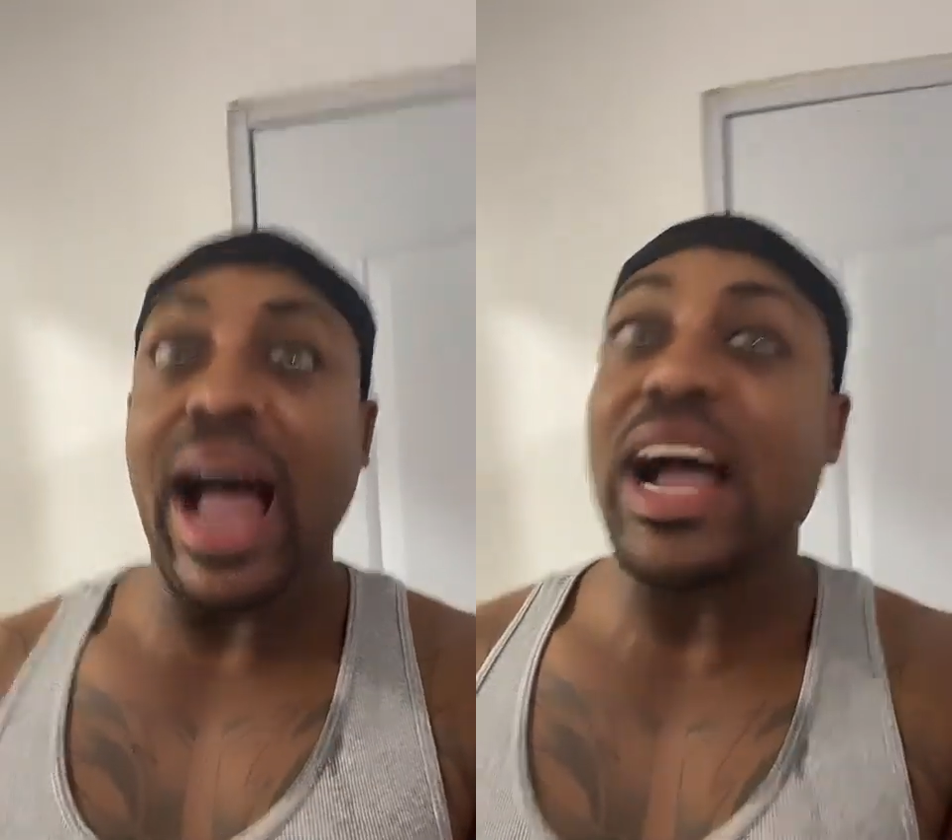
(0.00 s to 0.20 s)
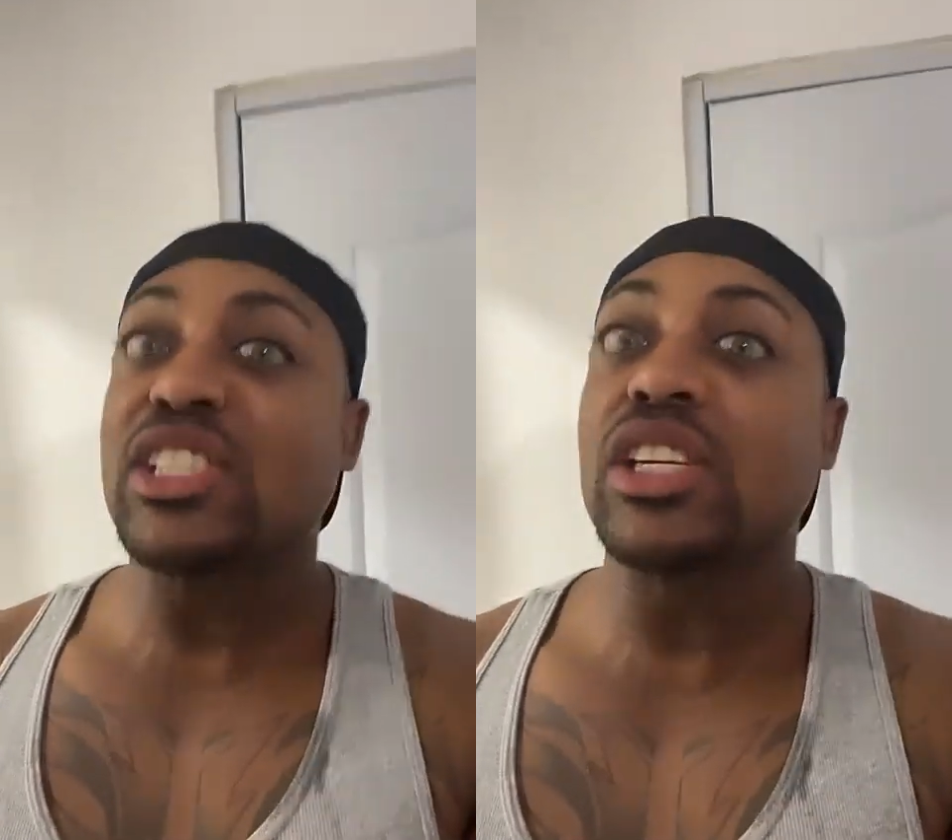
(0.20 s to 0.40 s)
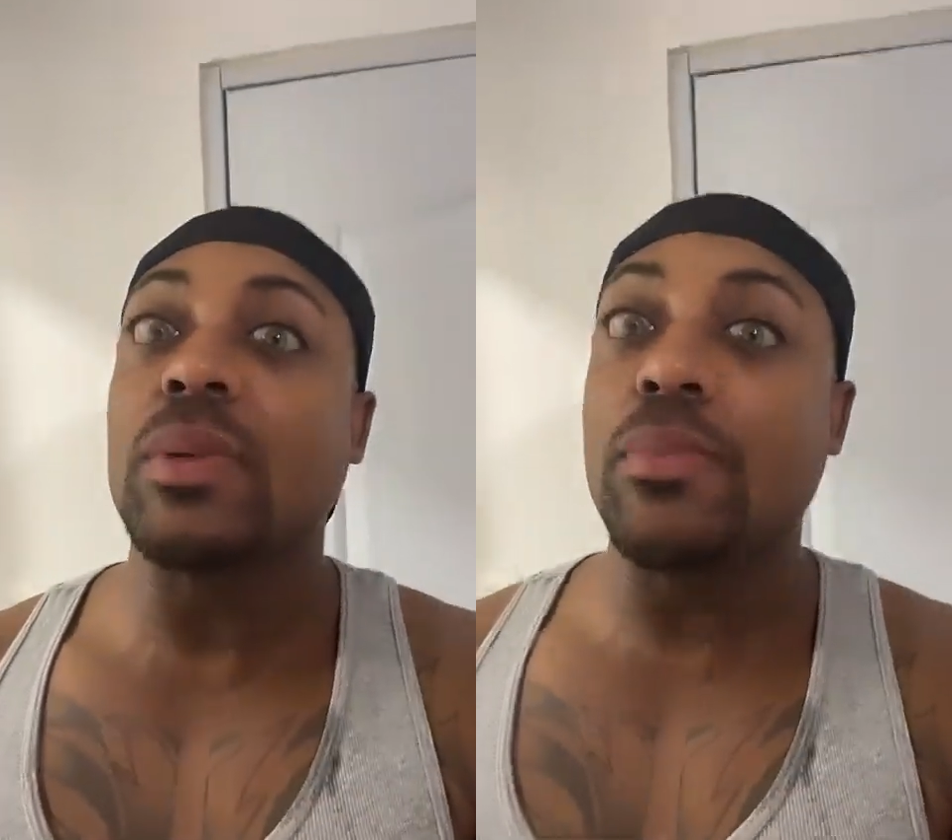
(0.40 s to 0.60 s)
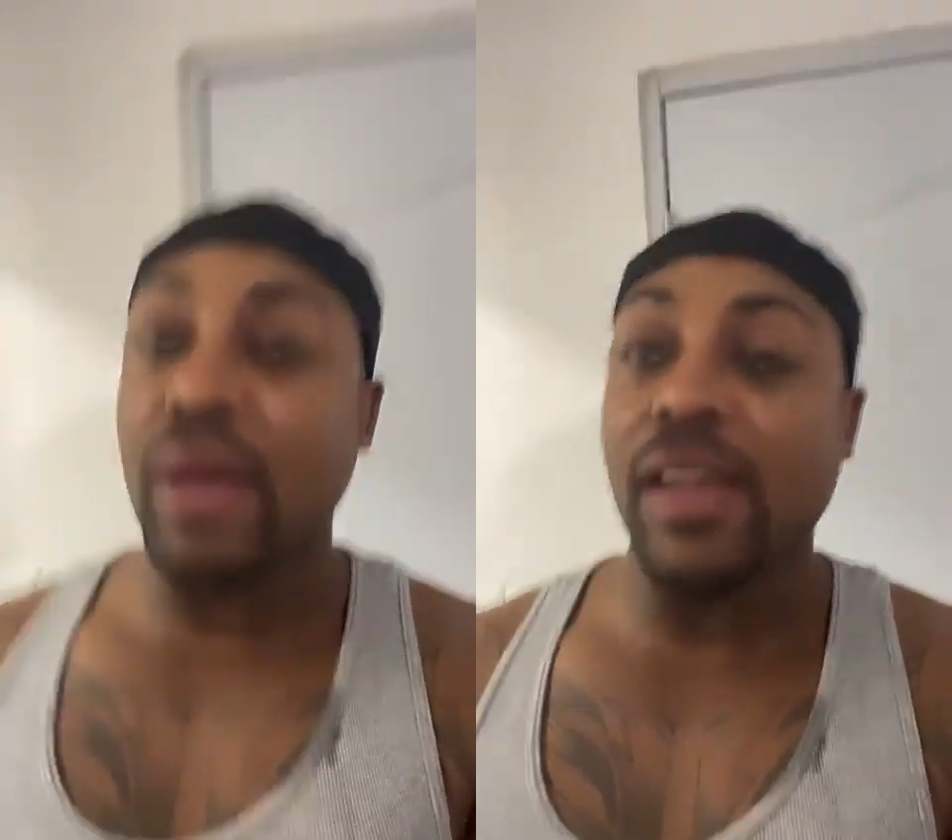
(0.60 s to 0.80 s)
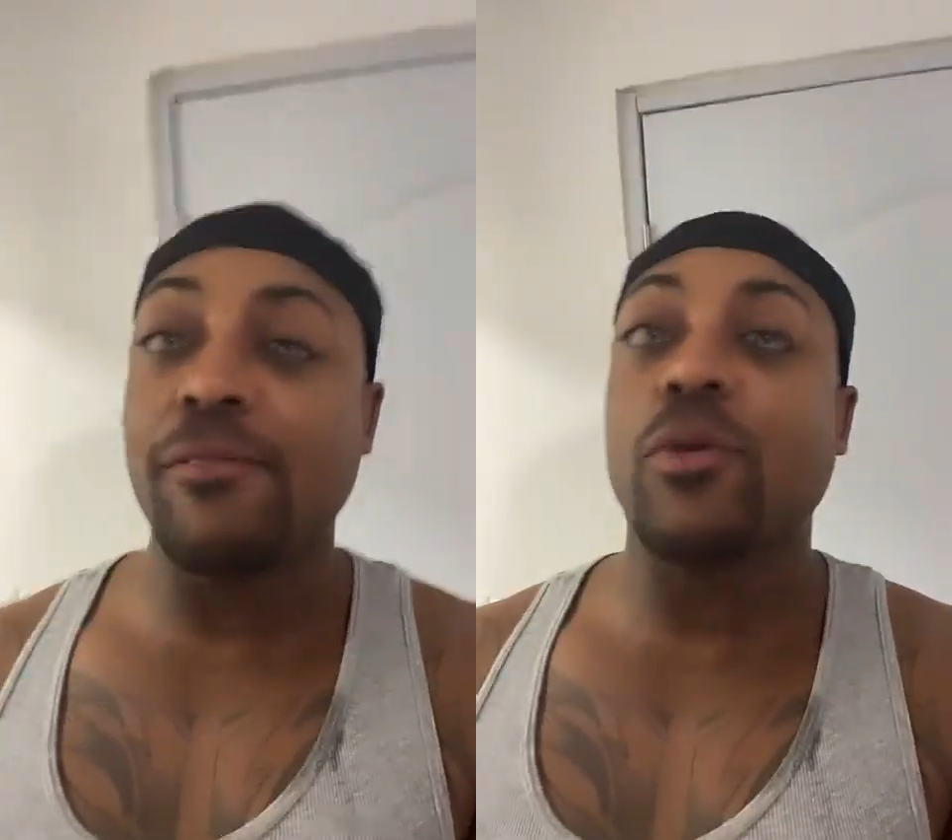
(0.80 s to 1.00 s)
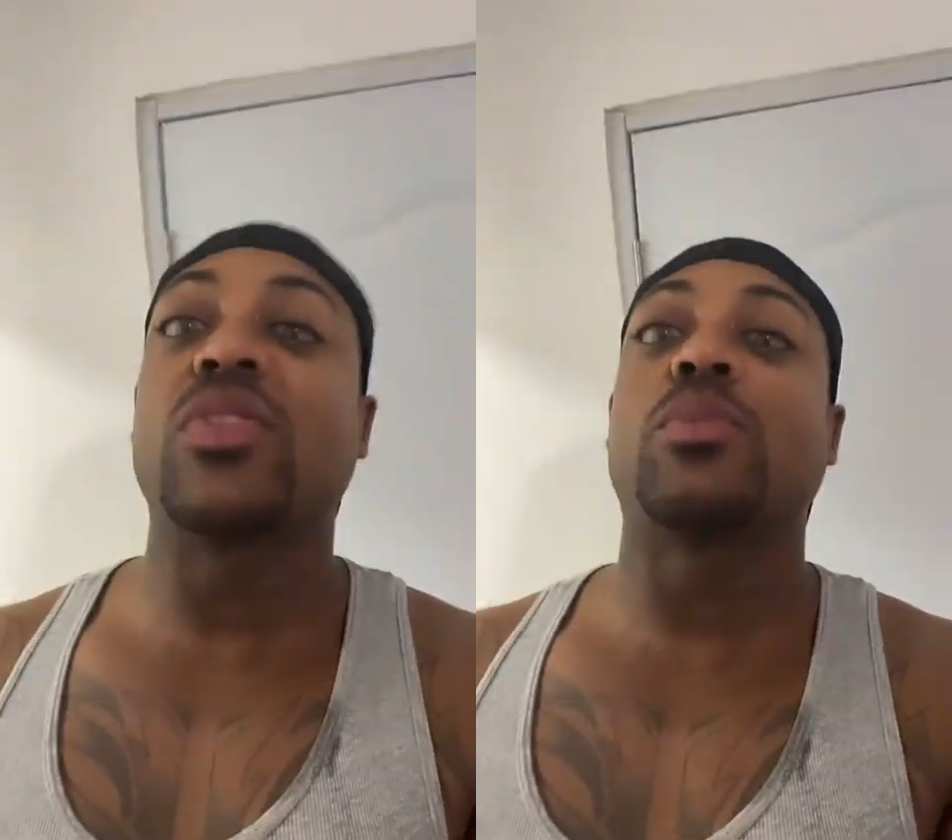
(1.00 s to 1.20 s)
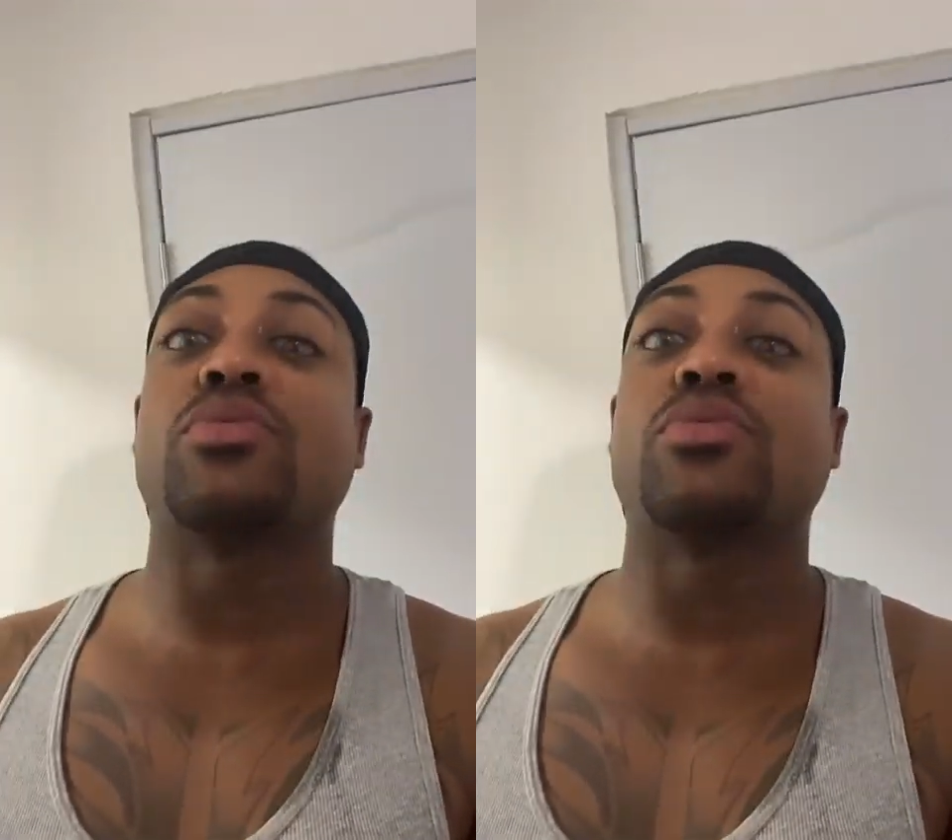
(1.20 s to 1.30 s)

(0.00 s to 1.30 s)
I should be paying for the